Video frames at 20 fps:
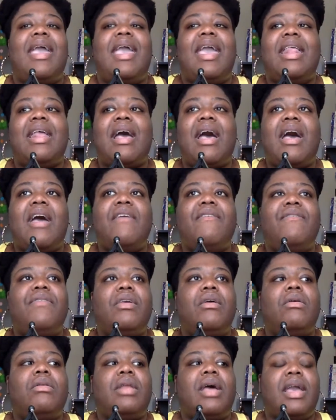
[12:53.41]
And I
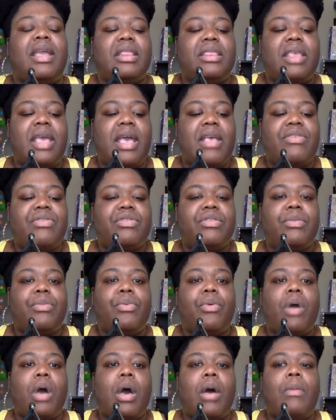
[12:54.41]
feel like that's the
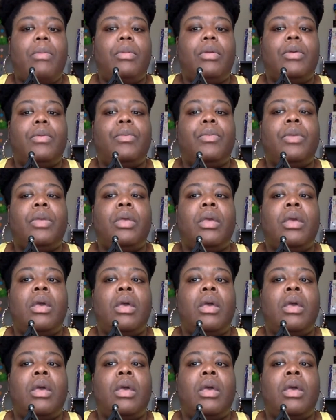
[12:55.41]
problem.